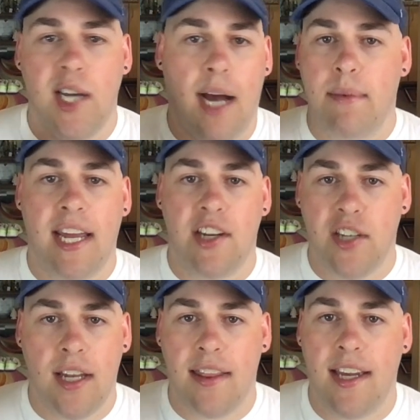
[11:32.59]

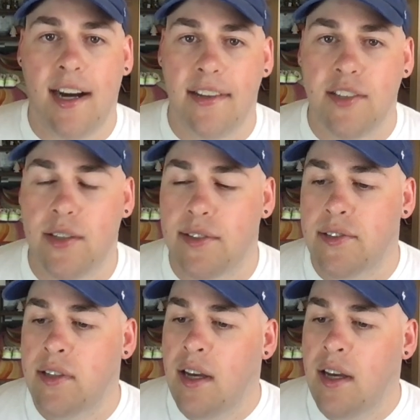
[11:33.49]
nomination at the Oscars.